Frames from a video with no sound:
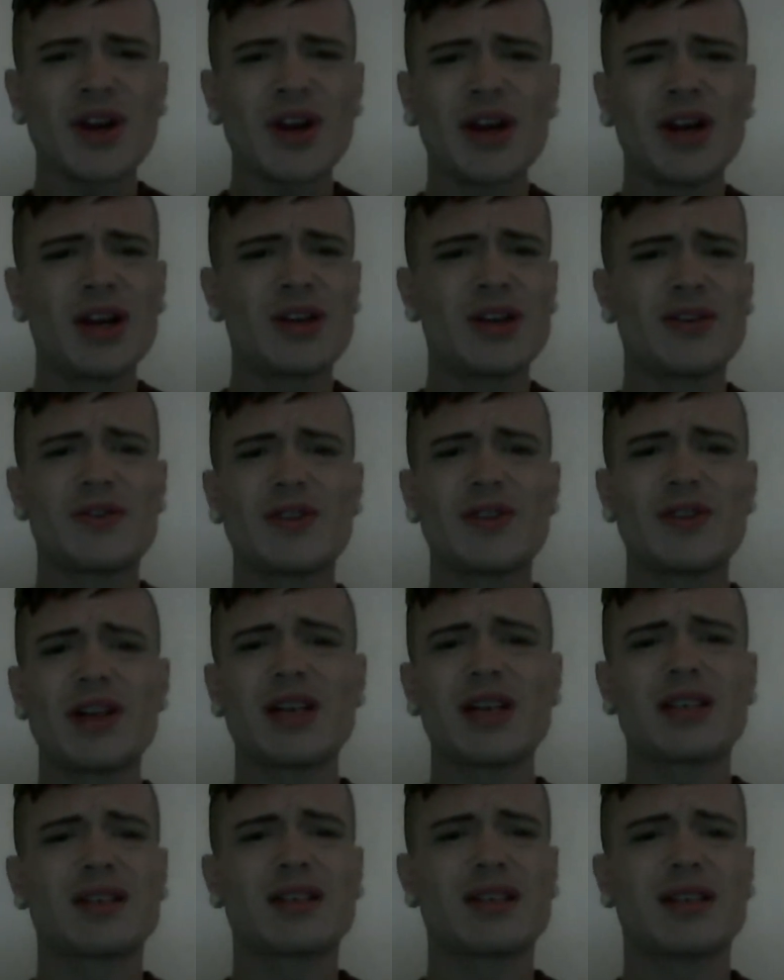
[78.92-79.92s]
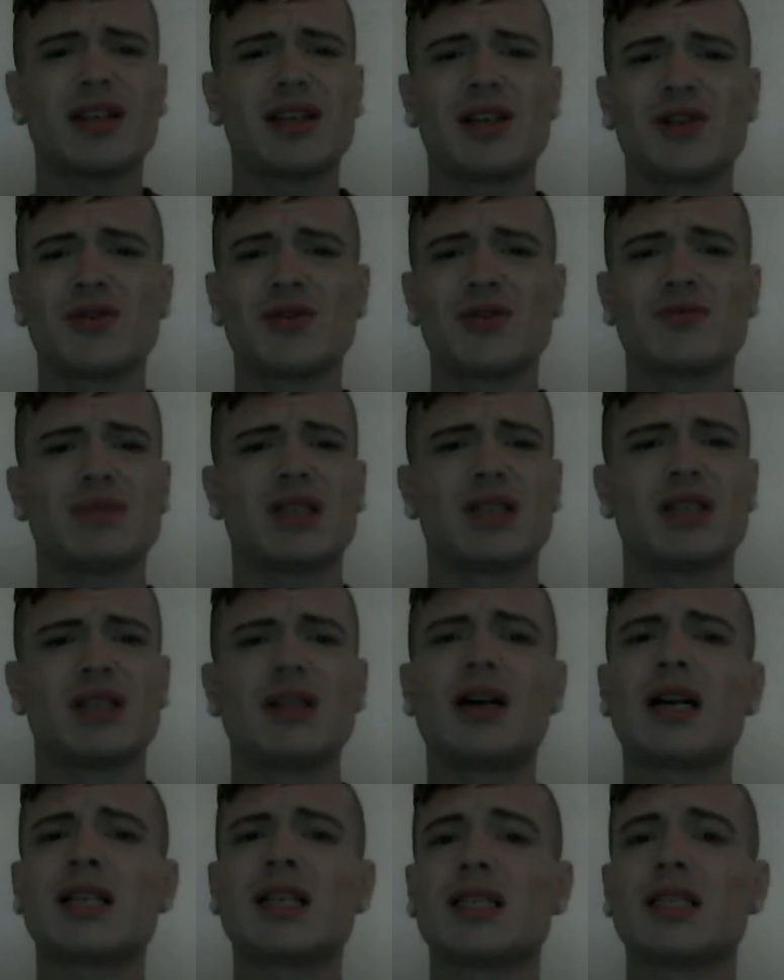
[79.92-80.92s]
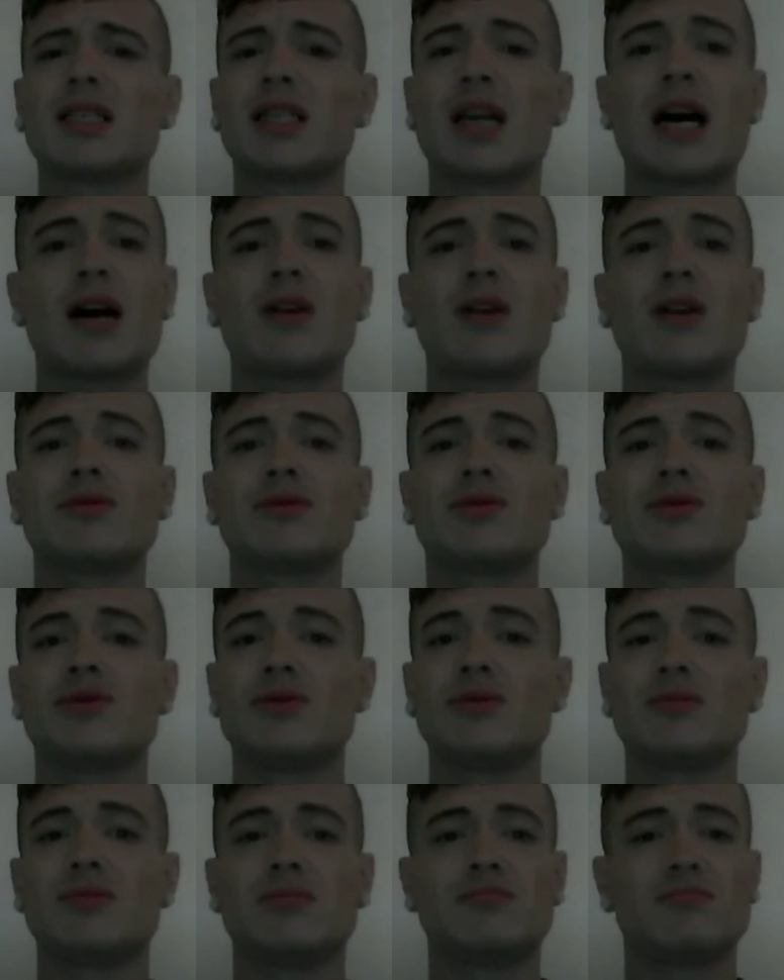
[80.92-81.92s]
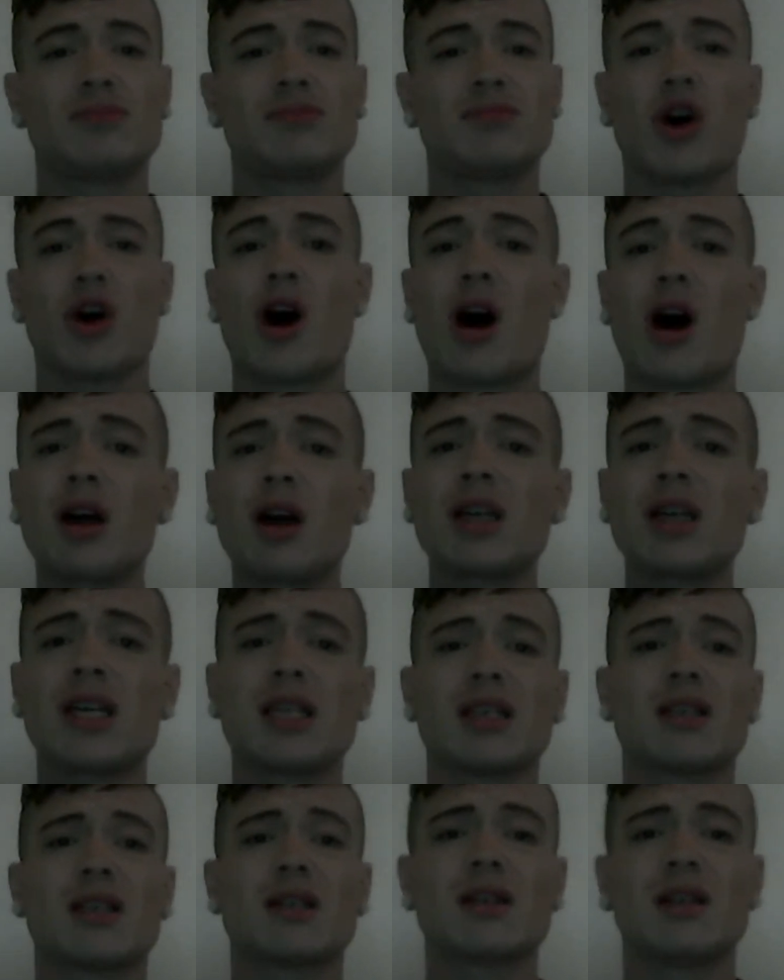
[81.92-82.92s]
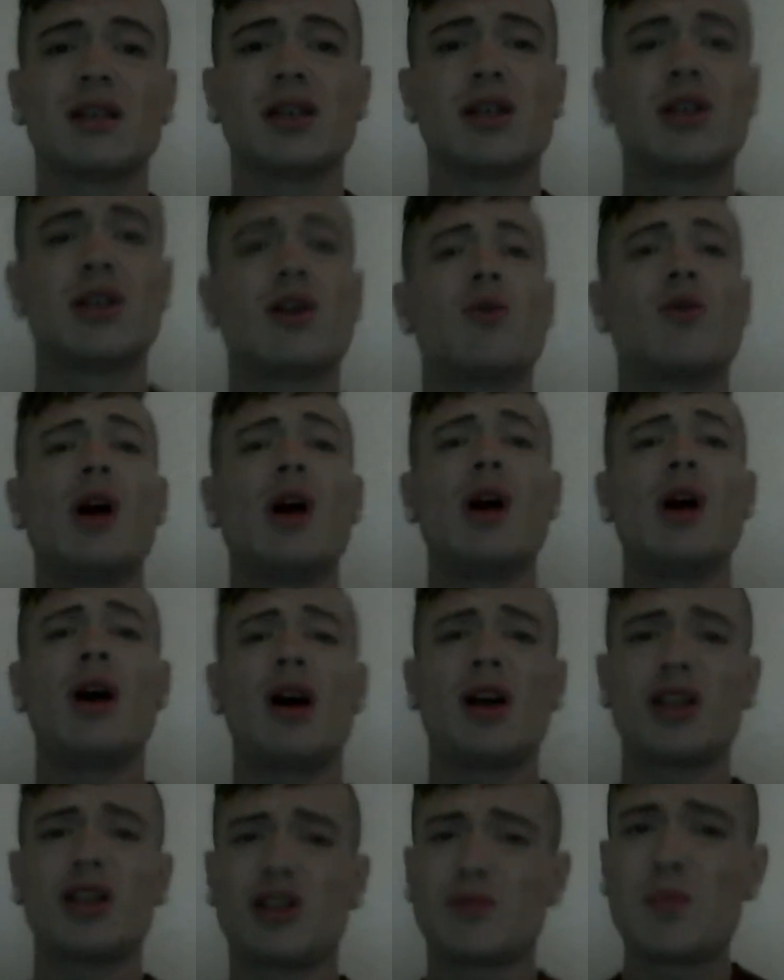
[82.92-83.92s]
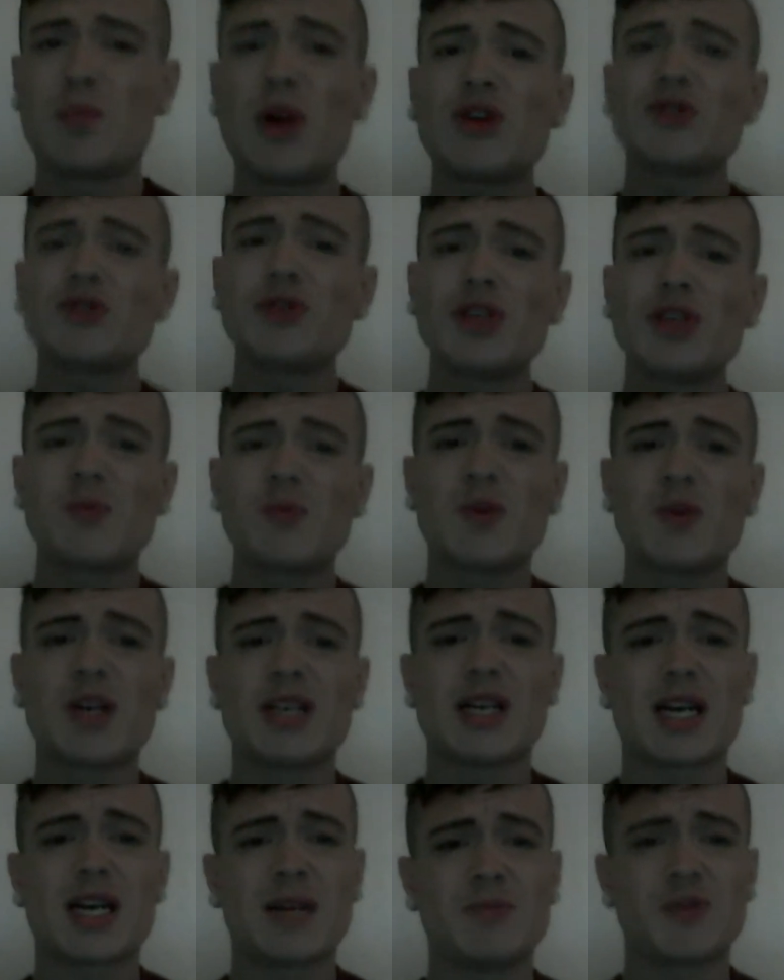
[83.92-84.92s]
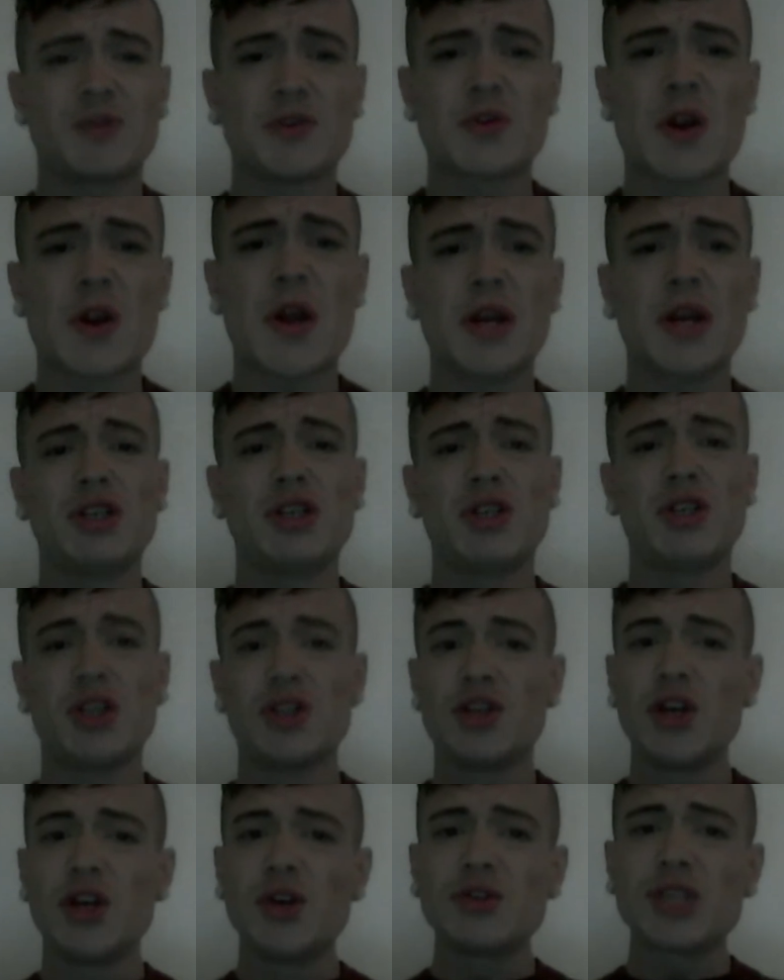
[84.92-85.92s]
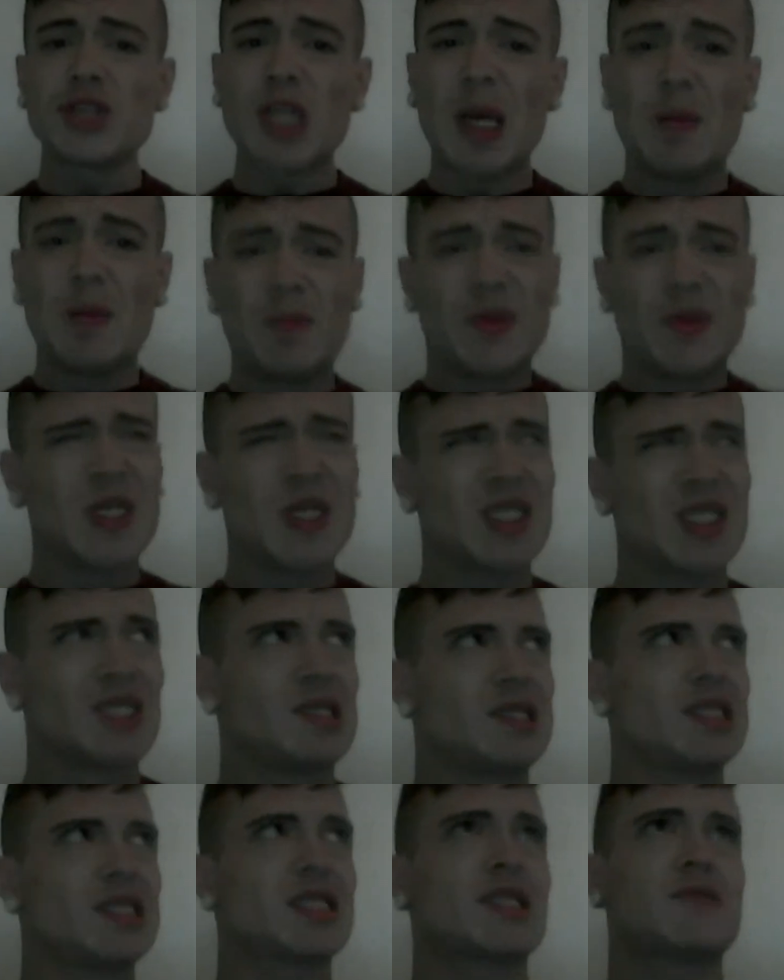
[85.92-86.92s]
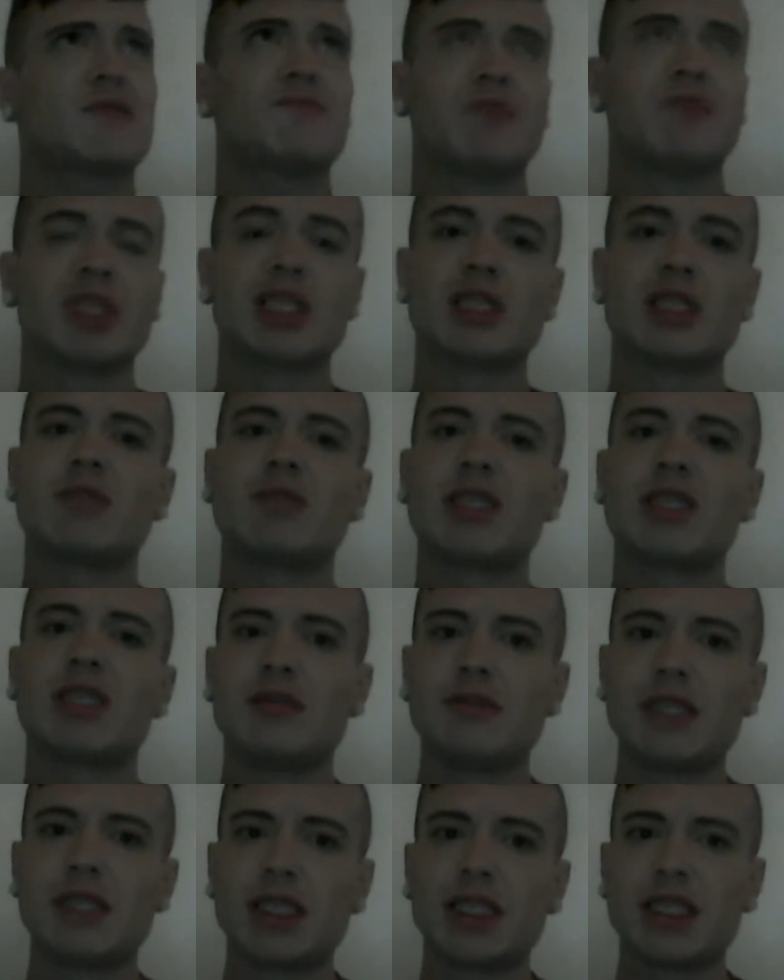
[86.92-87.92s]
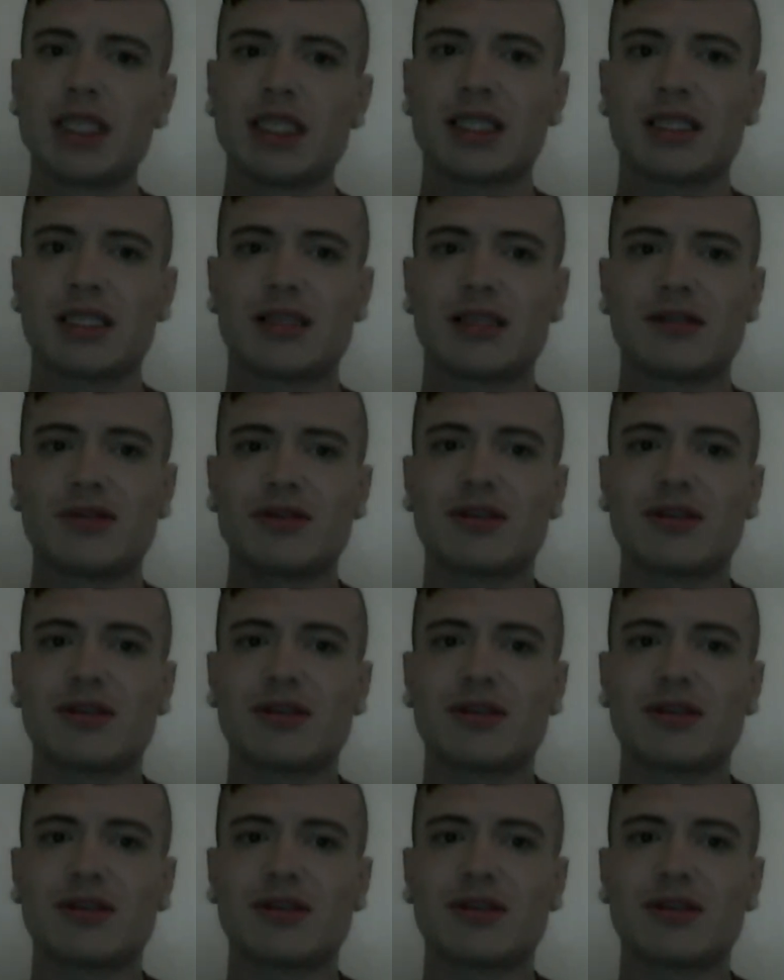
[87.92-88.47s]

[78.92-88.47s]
I don't like to hear a lot of loud talking, you know, especially when I'm trying to do something like film a video.